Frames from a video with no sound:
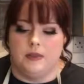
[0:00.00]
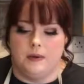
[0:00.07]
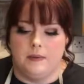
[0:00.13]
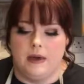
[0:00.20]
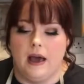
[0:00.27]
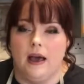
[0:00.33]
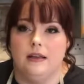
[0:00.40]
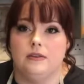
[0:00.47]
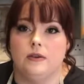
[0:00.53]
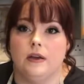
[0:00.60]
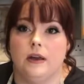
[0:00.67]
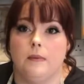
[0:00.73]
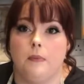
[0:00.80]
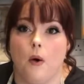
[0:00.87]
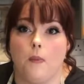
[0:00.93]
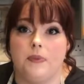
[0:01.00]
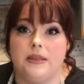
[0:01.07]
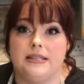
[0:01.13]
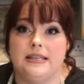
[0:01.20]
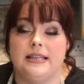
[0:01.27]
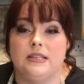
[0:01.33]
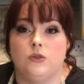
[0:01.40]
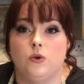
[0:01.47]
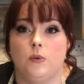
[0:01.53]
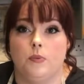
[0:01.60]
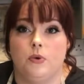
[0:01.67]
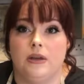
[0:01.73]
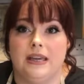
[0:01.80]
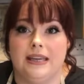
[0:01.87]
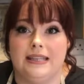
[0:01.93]
There we are. So I'm going to pop this into a
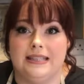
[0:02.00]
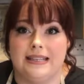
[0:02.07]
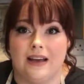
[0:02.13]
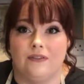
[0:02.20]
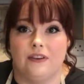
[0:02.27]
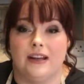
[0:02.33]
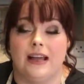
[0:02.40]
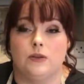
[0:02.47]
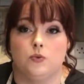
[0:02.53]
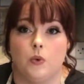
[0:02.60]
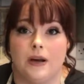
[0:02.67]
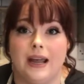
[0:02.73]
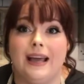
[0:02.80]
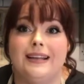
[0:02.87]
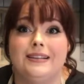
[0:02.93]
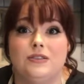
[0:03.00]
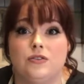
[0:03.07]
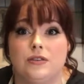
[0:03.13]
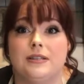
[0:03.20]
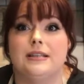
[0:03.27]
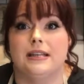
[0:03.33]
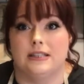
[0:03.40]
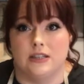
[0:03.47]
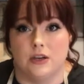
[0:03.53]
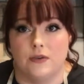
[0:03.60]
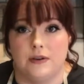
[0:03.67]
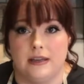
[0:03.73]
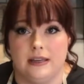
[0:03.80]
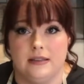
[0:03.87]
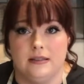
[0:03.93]
preheated oven at 100
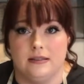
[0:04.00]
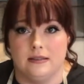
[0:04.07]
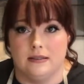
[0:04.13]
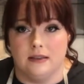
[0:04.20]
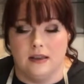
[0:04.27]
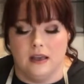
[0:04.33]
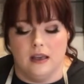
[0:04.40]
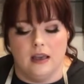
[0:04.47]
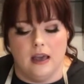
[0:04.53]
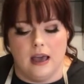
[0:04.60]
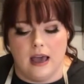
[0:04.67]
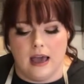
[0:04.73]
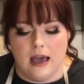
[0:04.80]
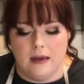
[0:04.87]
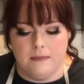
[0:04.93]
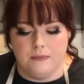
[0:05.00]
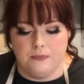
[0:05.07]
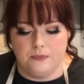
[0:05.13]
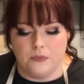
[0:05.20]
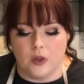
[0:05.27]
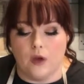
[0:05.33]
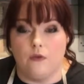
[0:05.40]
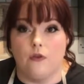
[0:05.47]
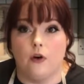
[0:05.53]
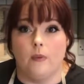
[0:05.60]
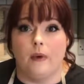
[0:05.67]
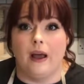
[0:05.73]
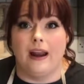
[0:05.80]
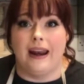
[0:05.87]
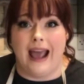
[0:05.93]
degrees for
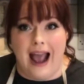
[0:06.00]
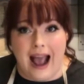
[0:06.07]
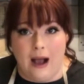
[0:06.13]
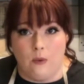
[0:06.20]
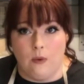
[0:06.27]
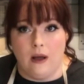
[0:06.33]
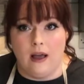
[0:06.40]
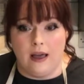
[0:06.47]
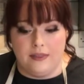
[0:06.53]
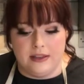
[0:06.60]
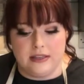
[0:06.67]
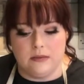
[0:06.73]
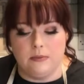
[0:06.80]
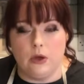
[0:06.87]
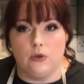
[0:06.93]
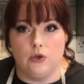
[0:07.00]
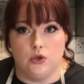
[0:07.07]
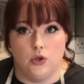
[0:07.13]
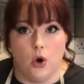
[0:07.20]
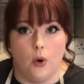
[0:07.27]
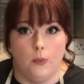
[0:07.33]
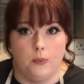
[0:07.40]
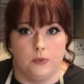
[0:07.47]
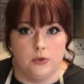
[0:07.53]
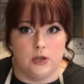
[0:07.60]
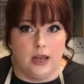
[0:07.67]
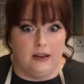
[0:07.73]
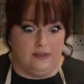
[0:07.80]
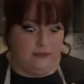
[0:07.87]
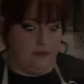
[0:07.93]
about an hour, and this will be on the top shelf.